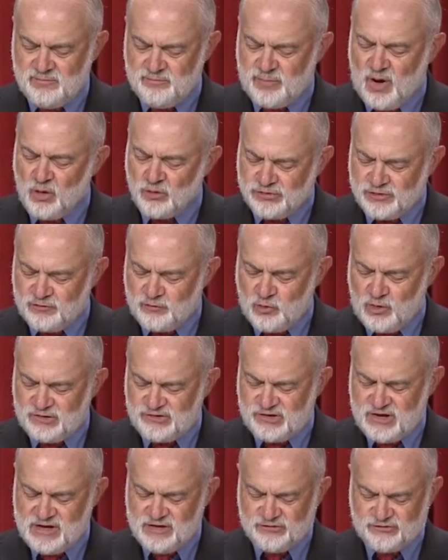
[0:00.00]
both of
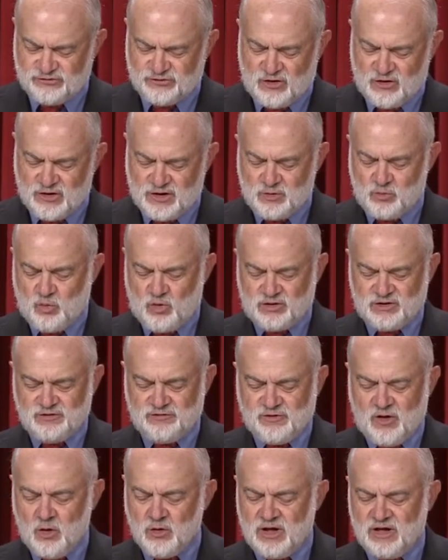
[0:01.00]
which he asserted were
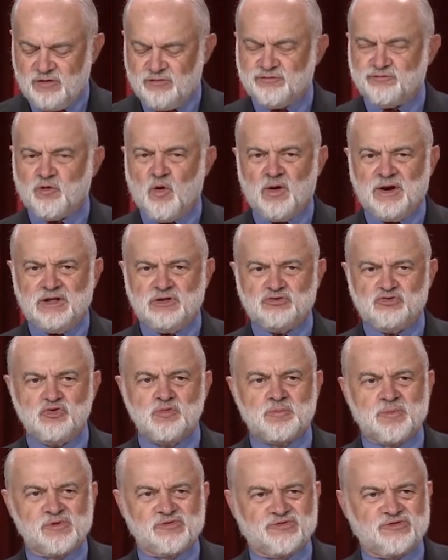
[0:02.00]
devoting
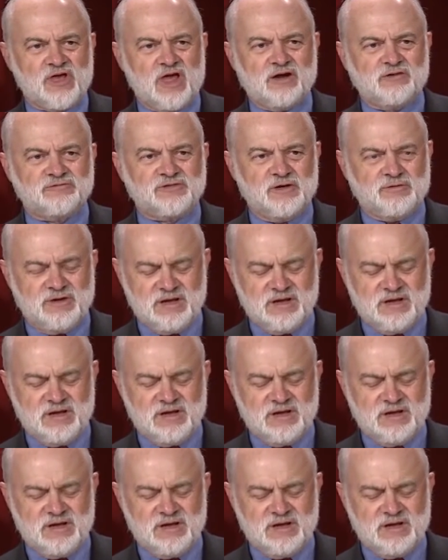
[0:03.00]
42% of their